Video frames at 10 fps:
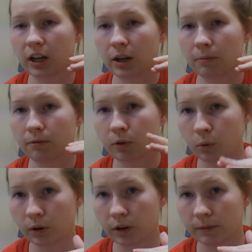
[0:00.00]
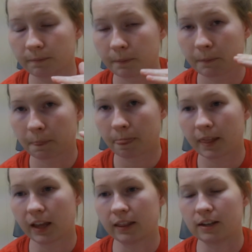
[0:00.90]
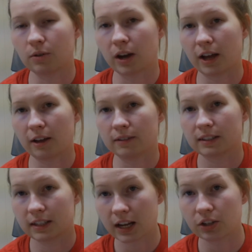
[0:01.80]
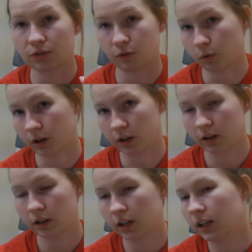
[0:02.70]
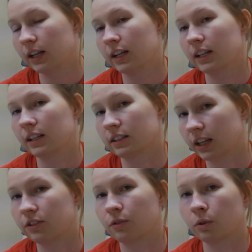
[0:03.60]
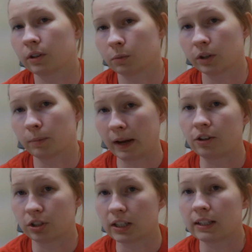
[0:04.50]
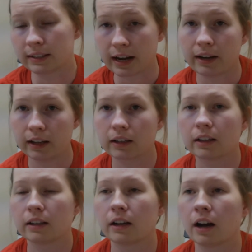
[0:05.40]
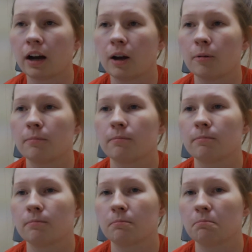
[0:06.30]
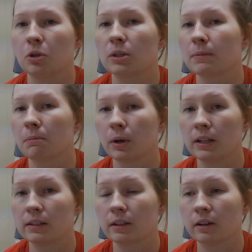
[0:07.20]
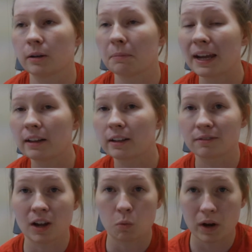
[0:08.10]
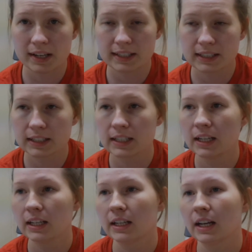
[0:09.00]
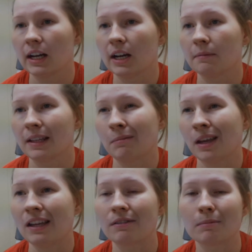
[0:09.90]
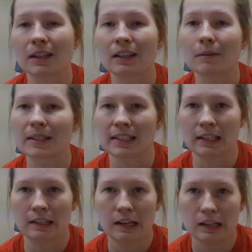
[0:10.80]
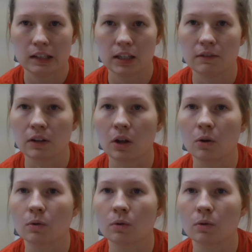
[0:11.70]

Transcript: 4, and then you have stage 4. Stage 4 is where your patient is dying. Mucous membranes are pale, if not white. They may even be a little bit cyanotic, even though